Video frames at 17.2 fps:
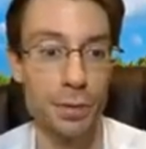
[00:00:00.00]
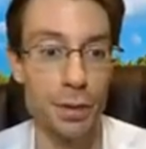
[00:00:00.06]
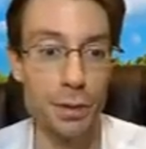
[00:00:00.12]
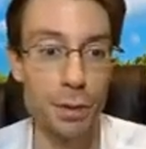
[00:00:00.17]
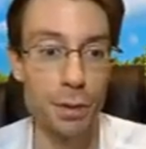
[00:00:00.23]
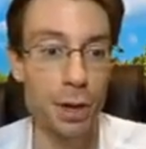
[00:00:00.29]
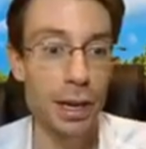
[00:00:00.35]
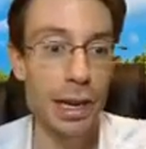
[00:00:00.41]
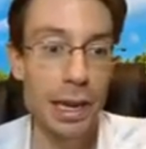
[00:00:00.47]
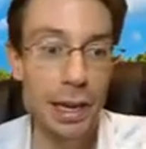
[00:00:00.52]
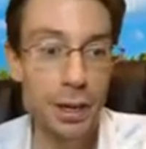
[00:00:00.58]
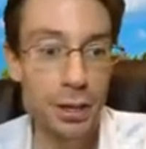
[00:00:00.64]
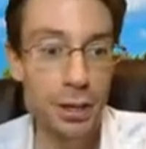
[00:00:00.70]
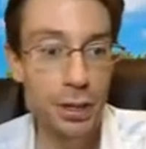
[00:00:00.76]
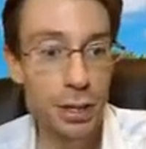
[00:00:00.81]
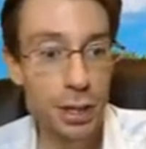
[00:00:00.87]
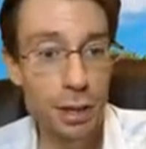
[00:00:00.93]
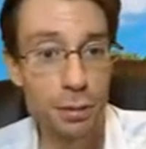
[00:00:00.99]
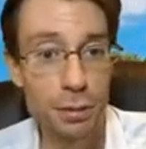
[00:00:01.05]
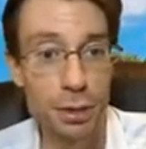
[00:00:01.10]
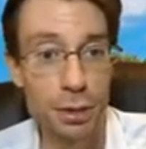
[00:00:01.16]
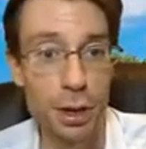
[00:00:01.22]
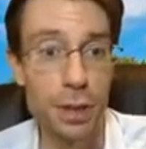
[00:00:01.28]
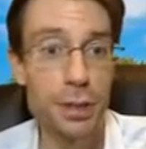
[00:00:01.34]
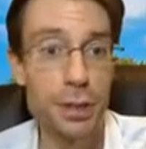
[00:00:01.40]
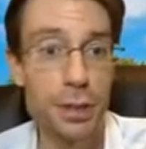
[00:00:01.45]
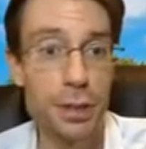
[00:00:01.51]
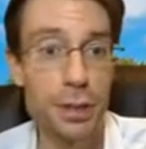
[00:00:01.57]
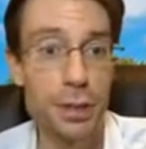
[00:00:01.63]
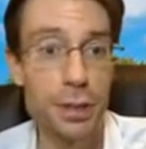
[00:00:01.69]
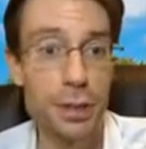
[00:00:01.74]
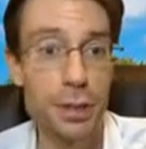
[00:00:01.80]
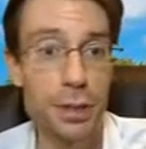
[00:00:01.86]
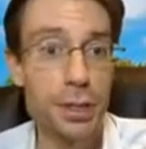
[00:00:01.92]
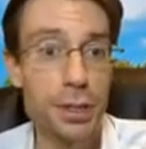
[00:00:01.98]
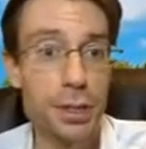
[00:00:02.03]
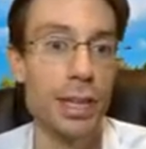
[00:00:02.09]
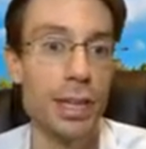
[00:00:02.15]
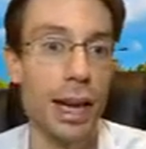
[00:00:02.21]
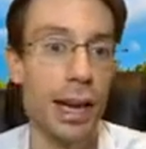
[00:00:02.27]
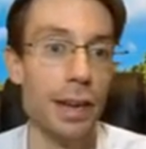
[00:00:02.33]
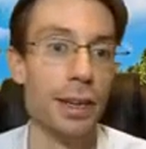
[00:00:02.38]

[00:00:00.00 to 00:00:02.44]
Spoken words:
If you want to hate yourself, God supports that.